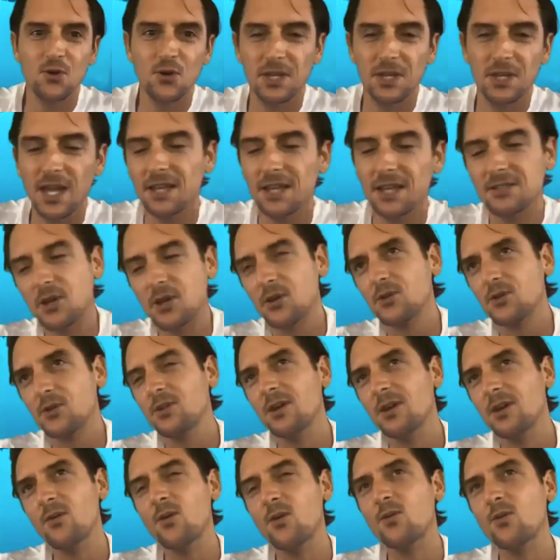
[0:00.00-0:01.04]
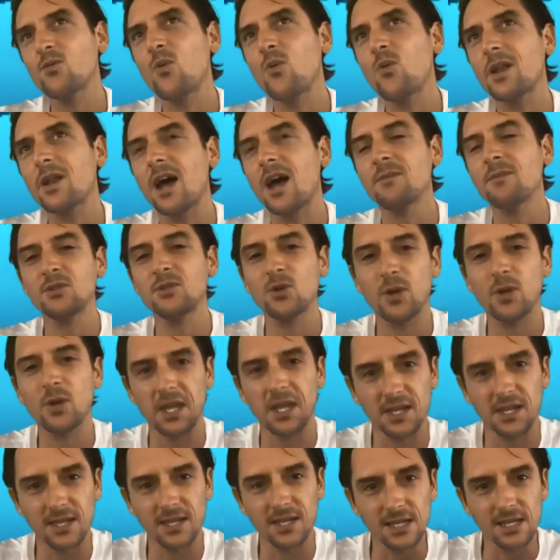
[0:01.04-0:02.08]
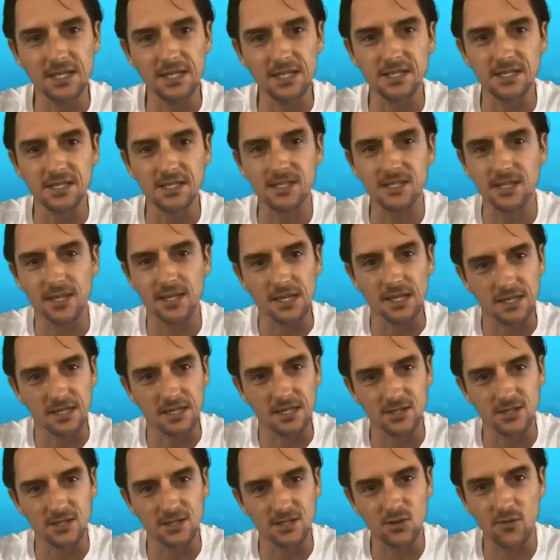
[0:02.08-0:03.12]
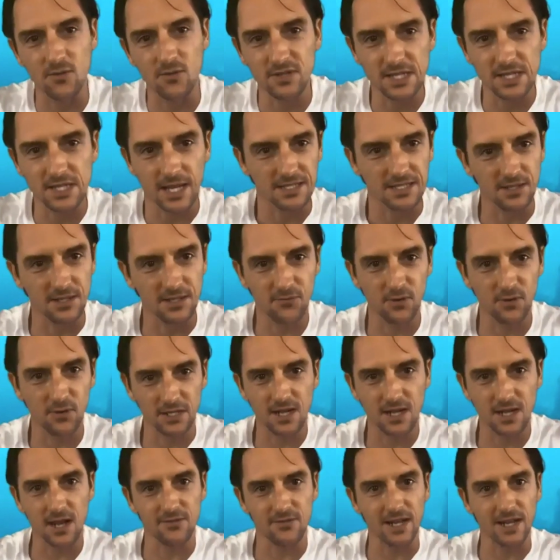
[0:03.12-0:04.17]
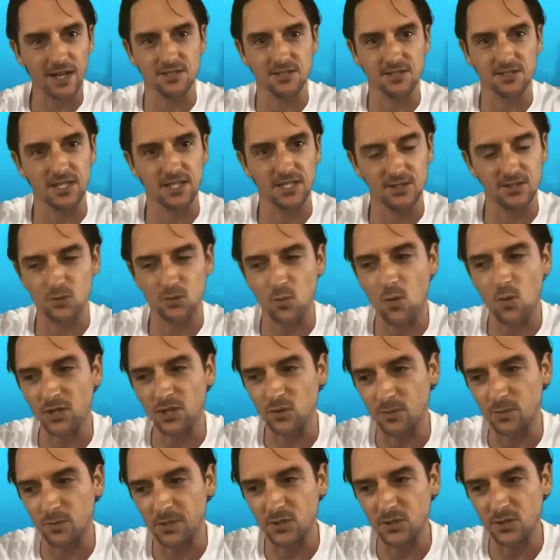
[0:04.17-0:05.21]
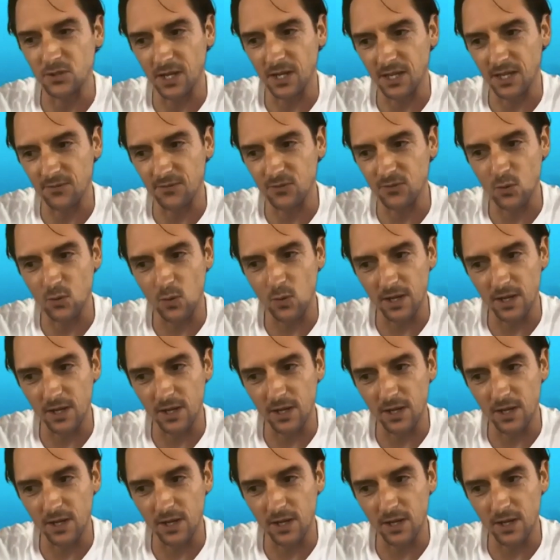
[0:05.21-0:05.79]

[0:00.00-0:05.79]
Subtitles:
So what I'm doing is obviously a different kind of activity to what you would be doing if you're in